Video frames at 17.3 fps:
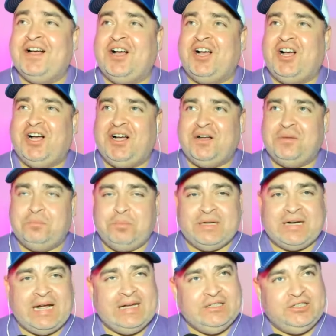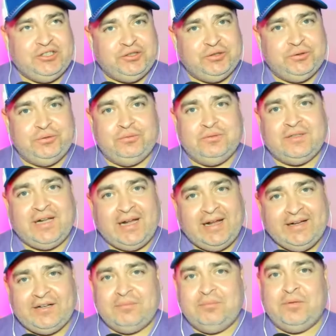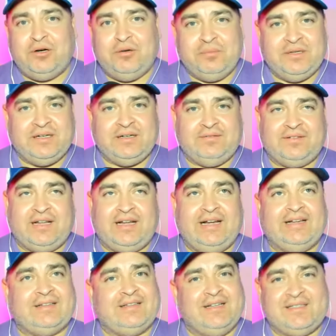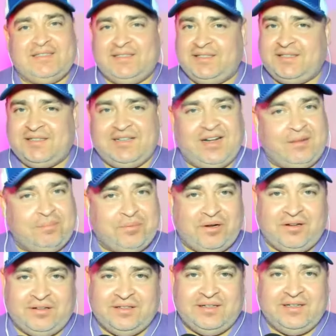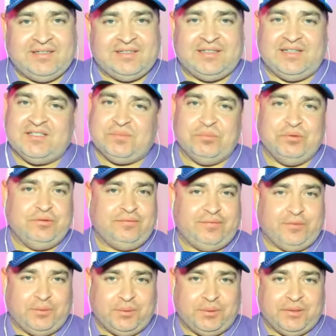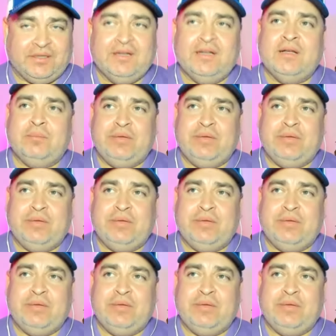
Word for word: Um, but I do like a moment of like, let's just stop all this, let's move forward.